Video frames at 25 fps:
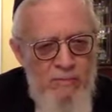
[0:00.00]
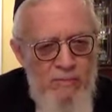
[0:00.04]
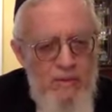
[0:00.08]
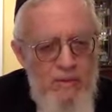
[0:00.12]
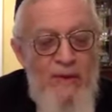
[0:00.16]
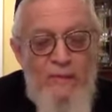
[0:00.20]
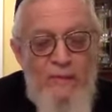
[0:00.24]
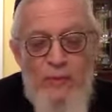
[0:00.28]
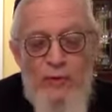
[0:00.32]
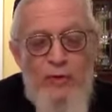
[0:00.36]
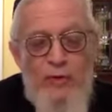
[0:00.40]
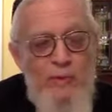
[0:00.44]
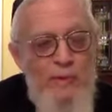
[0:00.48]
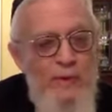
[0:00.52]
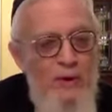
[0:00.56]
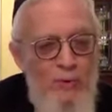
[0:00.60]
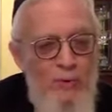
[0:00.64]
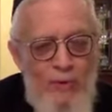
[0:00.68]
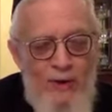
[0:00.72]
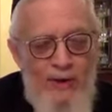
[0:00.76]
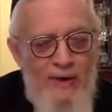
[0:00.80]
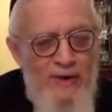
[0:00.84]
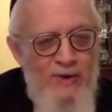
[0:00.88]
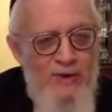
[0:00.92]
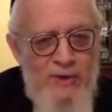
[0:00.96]
Therefore, it should be
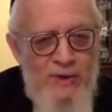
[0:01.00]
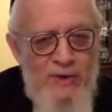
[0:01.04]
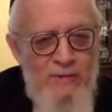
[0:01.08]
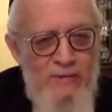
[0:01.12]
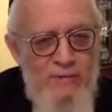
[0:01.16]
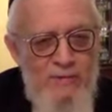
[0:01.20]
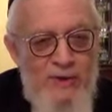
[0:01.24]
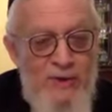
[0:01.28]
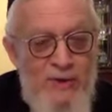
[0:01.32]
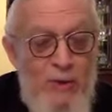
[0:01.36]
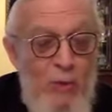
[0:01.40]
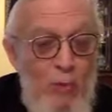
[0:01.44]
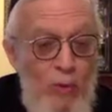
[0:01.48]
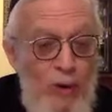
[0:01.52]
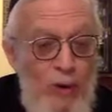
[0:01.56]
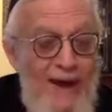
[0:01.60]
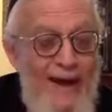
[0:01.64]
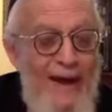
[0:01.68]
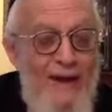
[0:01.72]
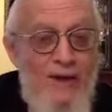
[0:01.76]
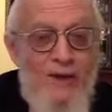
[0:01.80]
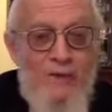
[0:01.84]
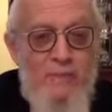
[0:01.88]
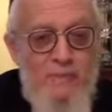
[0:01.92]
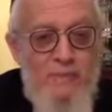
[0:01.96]
erased. See, the
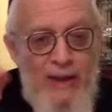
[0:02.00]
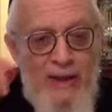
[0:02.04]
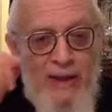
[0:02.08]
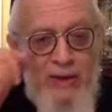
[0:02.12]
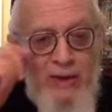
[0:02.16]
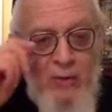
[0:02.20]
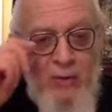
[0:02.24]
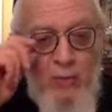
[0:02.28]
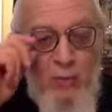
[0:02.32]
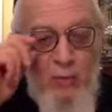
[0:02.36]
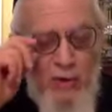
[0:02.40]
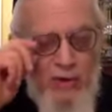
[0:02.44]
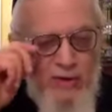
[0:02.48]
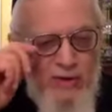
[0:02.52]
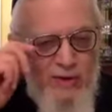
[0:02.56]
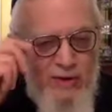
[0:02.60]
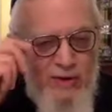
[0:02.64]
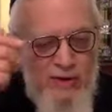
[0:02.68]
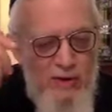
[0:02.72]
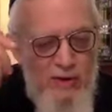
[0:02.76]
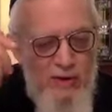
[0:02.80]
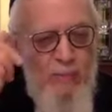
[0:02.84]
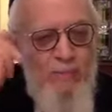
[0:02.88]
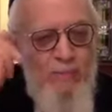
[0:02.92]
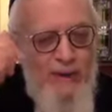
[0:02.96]
way I explained it
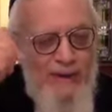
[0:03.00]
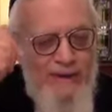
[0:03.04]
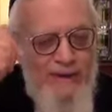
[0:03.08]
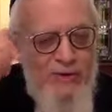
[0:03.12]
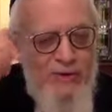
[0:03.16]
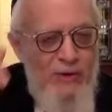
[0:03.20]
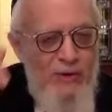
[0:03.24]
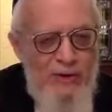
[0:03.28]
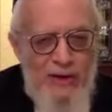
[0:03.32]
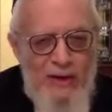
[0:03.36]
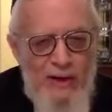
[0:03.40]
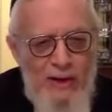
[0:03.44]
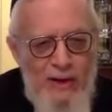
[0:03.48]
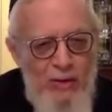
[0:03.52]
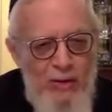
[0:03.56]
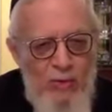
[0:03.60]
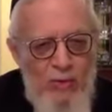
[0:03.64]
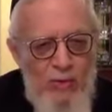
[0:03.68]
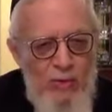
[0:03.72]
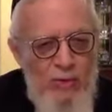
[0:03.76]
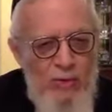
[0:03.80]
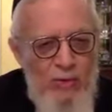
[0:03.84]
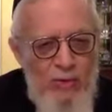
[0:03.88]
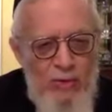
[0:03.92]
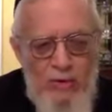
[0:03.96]
was based on the
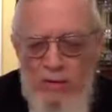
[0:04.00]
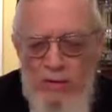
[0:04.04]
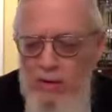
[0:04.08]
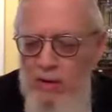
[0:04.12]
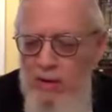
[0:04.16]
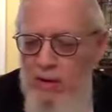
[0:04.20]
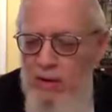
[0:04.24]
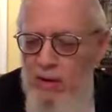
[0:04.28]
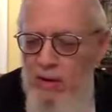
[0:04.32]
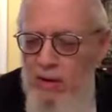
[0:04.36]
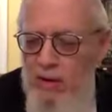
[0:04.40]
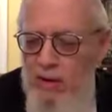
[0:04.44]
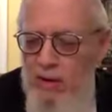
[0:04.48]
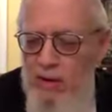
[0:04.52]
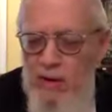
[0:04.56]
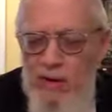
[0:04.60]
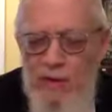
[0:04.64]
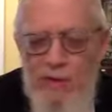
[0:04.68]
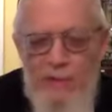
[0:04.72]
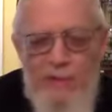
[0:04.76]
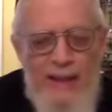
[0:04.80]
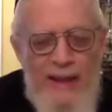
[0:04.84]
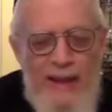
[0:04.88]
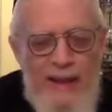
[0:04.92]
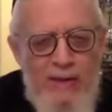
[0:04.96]
Chinuch
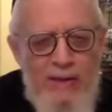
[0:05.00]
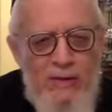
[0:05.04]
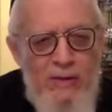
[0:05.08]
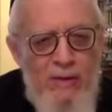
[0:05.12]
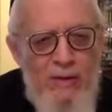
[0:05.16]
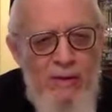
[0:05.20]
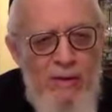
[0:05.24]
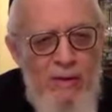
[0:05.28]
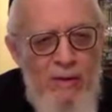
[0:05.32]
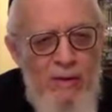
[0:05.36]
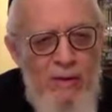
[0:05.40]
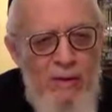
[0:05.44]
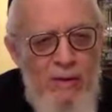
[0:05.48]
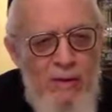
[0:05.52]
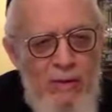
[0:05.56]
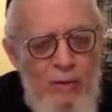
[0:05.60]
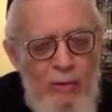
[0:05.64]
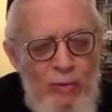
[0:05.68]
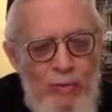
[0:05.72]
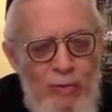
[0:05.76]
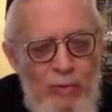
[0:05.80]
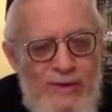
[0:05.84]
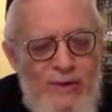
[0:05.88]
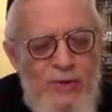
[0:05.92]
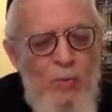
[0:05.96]
that
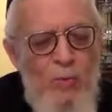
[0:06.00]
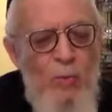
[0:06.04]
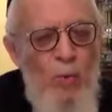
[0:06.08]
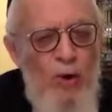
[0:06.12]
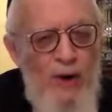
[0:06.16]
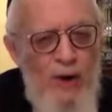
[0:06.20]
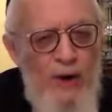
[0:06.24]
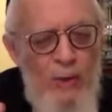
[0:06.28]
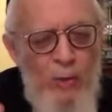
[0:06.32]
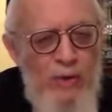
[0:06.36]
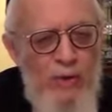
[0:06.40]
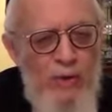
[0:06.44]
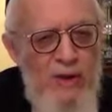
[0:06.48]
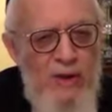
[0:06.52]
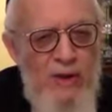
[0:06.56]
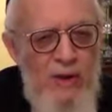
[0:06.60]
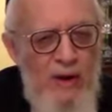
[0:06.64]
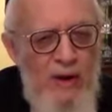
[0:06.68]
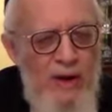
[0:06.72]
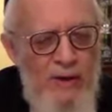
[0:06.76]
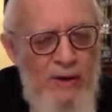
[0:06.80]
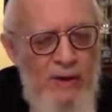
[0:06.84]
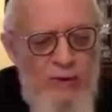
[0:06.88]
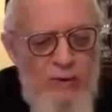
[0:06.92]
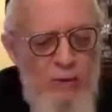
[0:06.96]
the reason why you were
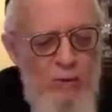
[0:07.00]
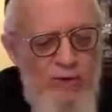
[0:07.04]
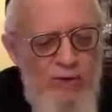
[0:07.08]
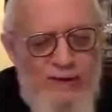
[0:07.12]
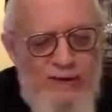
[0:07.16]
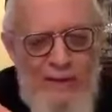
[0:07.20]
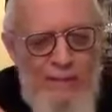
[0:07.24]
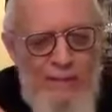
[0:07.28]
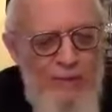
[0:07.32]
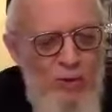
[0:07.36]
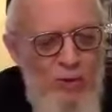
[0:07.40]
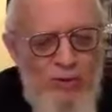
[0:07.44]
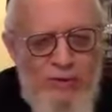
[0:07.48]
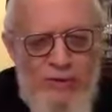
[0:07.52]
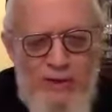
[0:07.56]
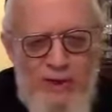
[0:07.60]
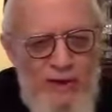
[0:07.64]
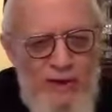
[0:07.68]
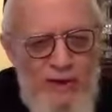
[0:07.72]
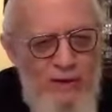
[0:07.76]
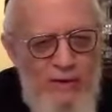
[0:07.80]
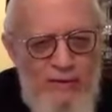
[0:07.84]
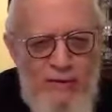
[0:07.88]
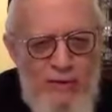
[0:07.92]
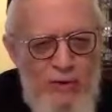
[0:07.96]
denied was not because of
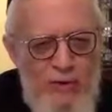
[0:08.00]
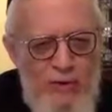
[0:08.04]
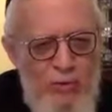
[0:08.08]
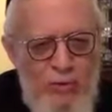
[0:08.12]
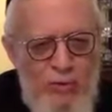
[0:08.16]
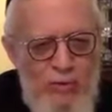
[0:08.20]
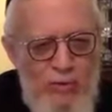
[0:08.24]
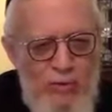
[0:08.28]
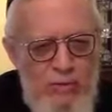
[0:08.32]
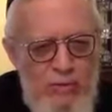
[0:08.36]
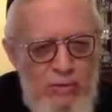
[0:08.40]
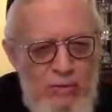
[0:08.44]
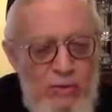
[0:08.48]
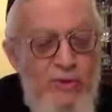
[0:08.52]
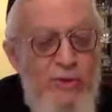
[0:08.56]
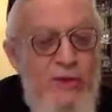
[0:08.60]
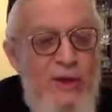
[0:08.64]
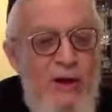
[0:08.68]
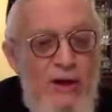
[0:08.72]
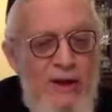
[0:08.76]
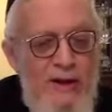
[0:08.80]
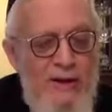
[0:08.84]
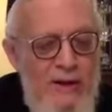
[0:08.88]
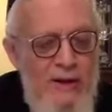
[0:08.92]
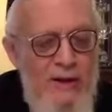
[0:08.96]
the individual, because
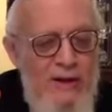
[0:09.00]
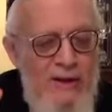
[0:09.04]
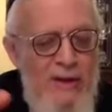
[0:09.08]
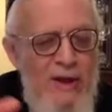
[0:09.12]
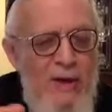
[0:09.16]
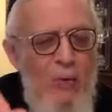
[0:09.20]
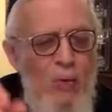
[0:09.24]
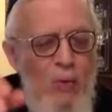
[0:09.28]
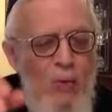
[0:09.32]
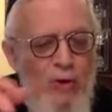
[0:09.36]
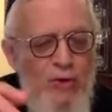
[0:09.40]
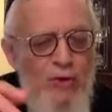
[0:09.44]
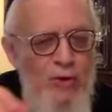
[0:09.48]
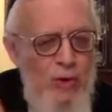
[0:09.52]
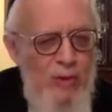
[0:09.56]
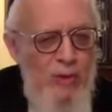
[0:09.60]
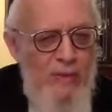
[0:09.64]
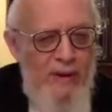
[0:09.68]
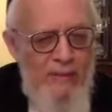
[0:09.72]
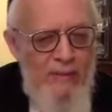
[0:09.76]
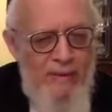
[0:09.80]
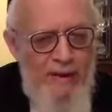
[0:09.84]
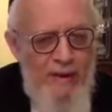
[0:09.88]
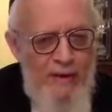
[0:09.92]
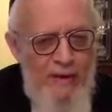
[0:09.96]
God didn't want you to
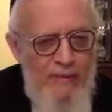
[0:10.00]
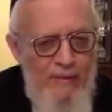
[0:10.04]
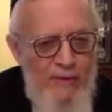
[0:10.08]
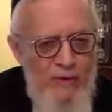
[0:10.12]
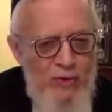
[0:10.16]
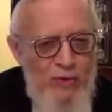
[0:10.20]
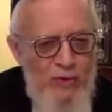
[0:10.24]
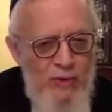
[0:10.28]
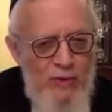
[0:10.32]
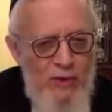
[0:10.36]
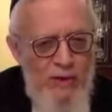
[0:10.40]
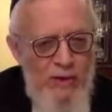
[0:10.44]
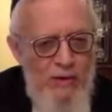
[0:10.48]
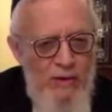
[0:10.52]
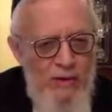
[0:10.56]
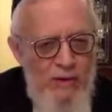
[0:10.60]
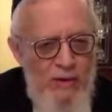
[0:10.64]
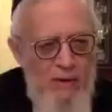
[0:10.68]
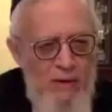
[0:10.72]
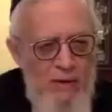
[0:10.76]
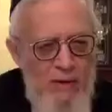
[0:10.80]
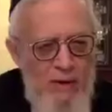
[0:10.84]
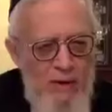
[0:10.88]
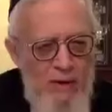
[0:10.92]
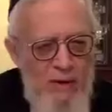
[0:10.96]
be a beneficiary,
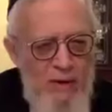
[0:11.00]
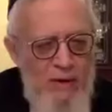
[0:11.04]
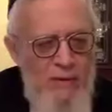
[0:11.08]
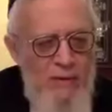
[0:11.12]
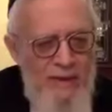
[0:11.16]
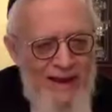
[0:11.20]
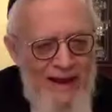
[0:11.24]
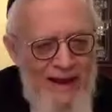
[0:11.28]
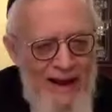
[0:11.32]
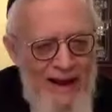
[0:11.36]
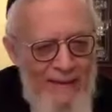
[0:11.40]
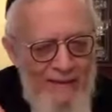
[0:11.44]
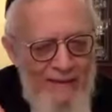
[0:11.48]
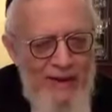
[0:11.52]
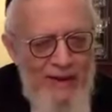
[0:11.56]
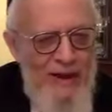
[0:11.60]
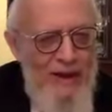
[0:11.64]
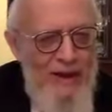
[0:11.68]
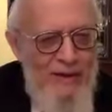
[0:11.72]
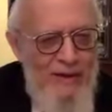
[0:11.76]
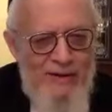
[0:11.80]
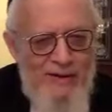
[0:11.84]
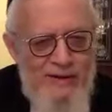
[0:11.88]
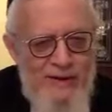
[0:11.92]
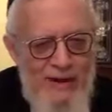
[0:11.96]
to be
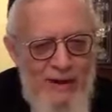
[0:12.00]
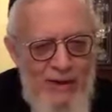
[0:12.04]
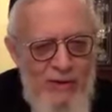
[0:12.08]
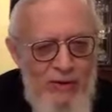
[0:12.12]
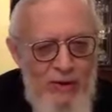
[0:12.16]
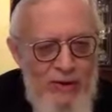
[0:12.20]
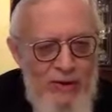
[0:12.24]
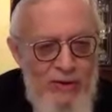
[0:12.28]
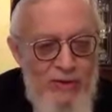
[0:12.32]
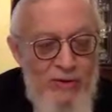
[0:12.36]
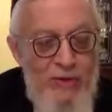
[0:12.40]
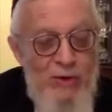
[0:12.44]
accommodated in this area.